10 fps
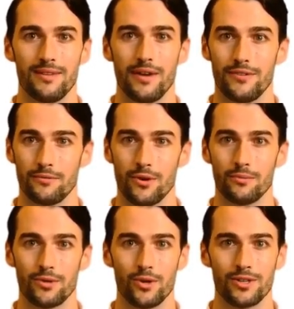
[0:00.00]
If
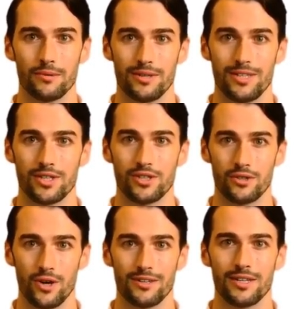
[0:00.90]
improper
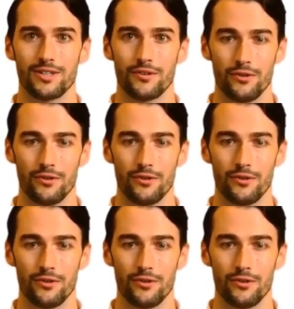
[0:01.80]
documentation or data